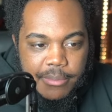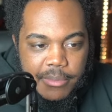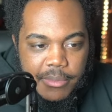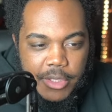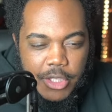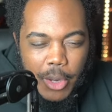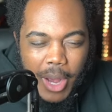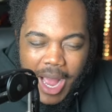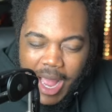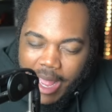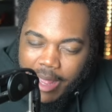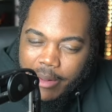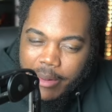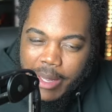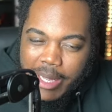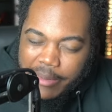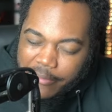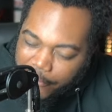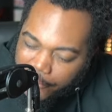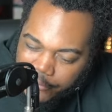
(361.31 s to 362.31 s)
So I
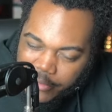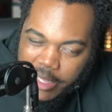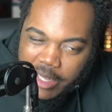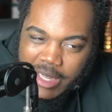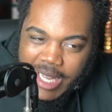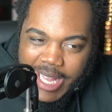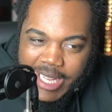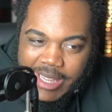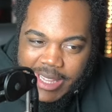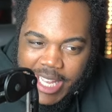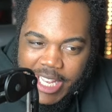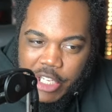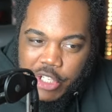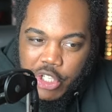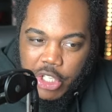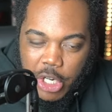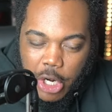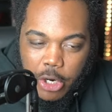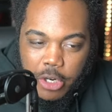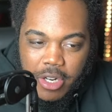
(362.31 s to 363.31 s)
feel like things
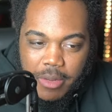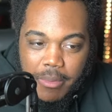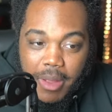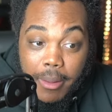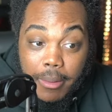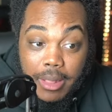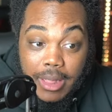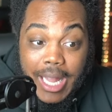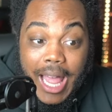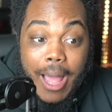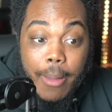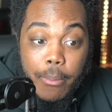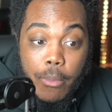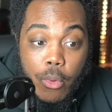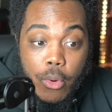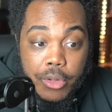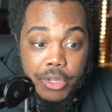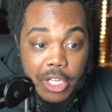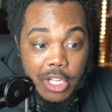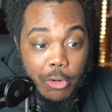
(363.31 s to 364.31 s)
should hurt him a lot
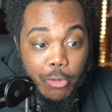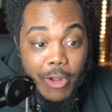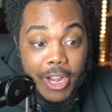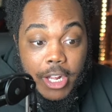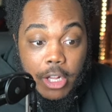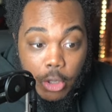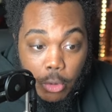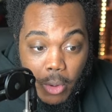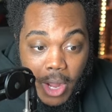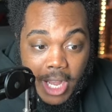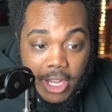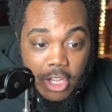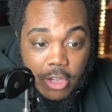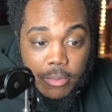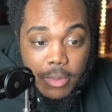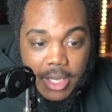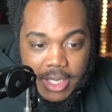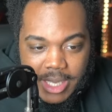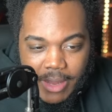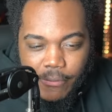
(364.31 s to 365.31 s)
more than a regular rock
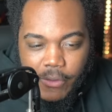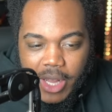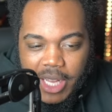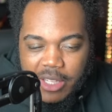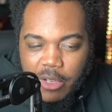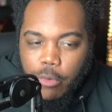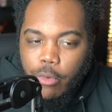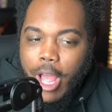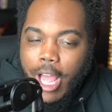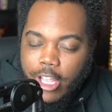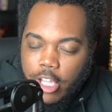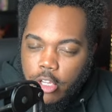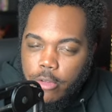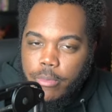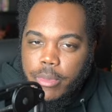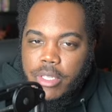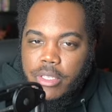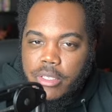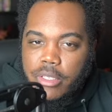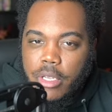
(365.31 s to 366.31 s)
human because I feel like the rock
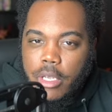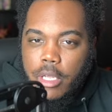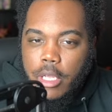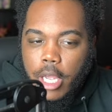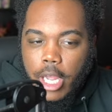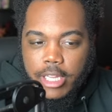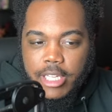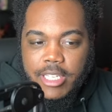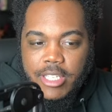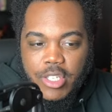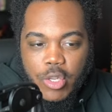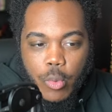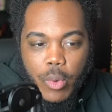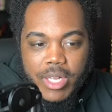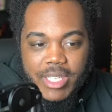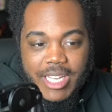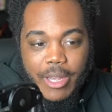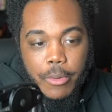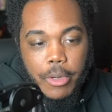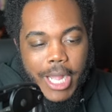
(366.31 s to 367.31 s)
humans, at least the ones
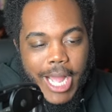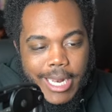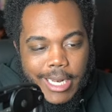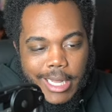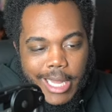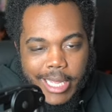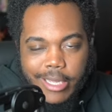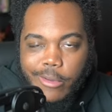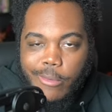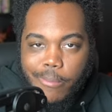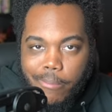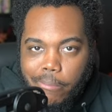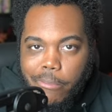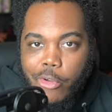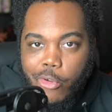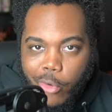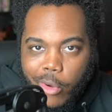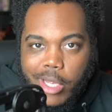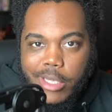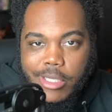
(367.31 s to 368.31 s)
that were kind of like
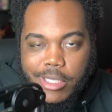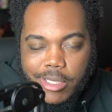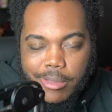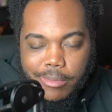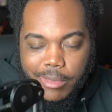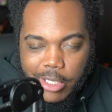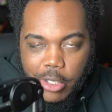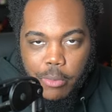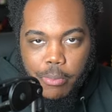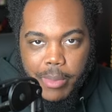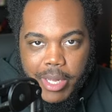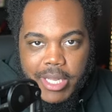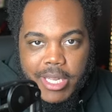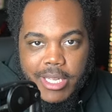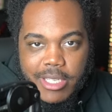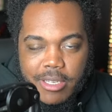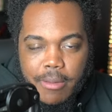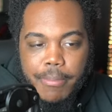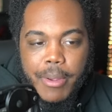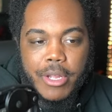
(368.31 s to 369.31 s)
grunts, little minions
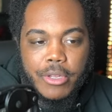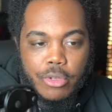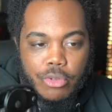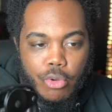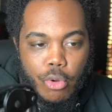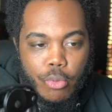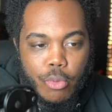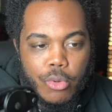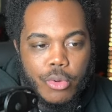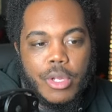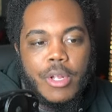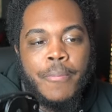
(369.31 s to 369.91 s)
compared to Toru,